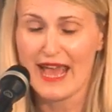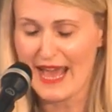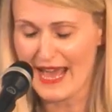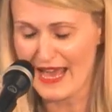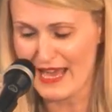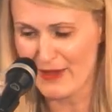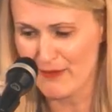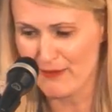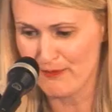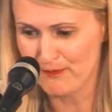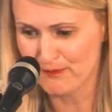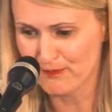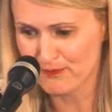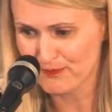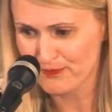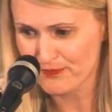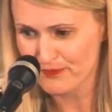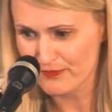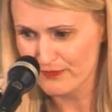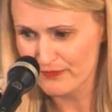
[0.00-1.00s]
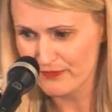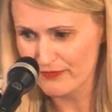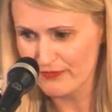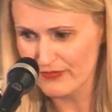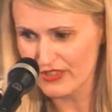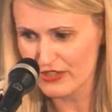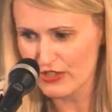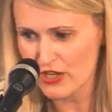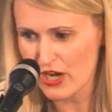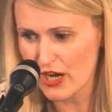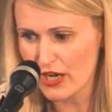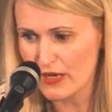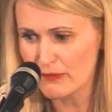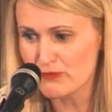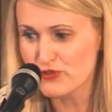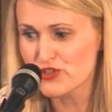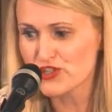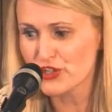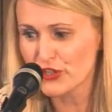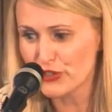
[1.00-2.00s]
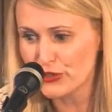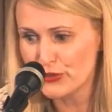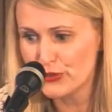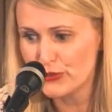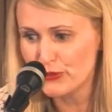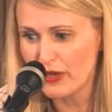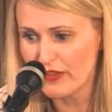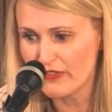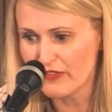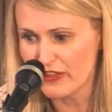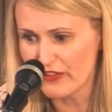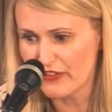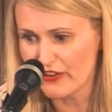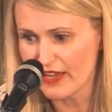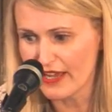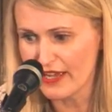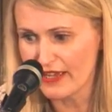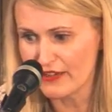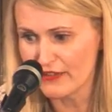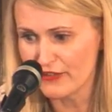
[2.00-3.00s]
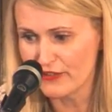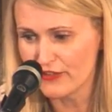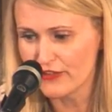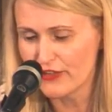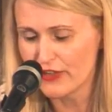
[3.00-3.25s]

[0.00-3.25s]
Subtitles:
CARM Two, on the other hand,